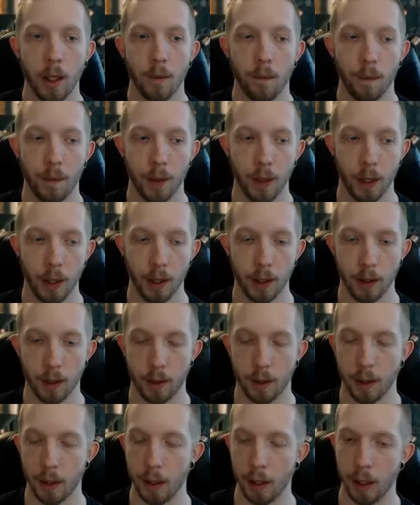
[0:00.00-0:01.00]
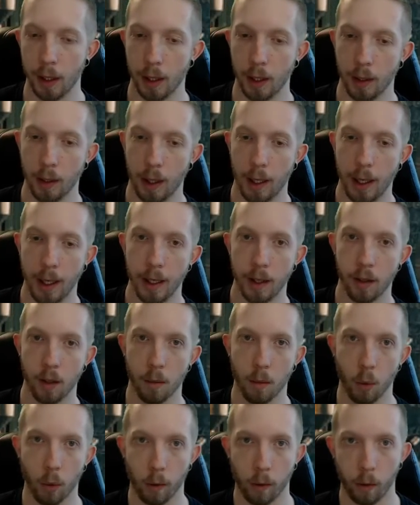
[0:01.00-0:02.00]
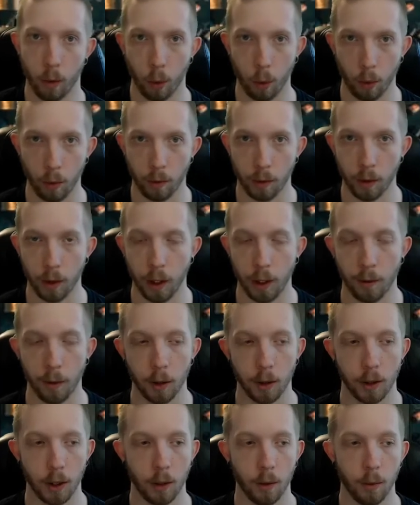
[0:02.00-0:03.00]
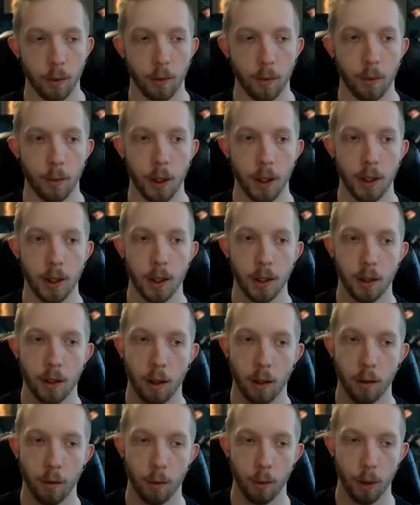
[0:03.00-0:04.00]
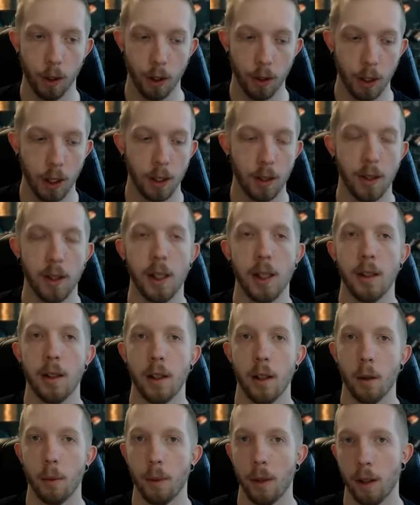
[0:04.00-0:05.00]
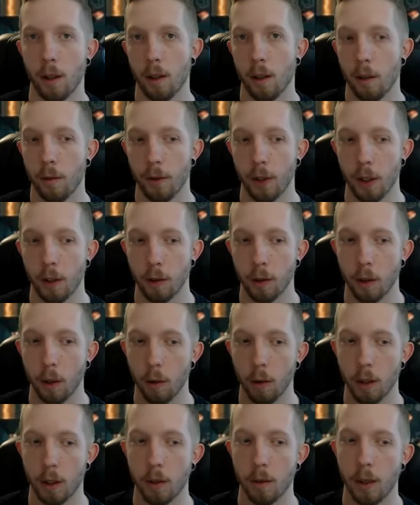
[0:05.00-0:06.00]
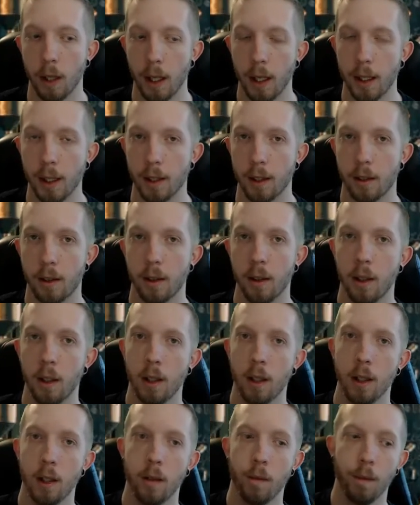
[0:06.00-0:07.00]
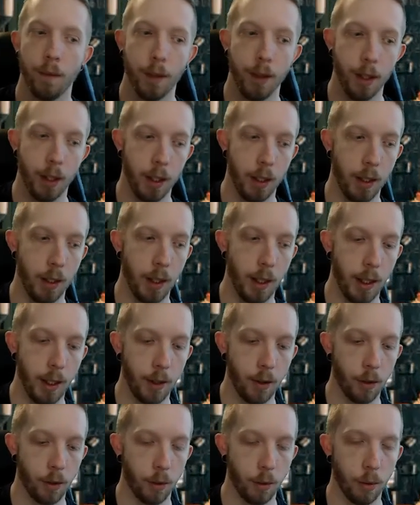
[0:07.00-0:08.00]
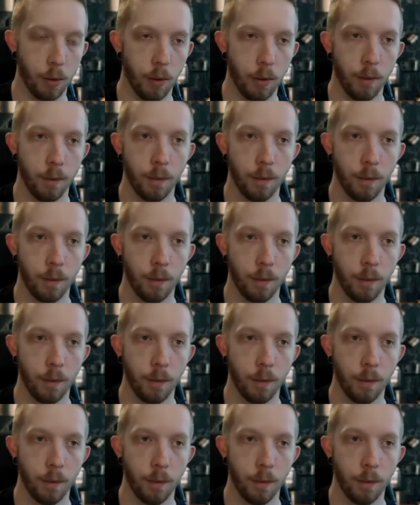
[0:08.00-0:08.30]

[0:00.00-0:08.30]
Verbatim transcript: The acidity has a more floral flavor. So when this when you taste an Ethiopian coffee, you're going to taste the actual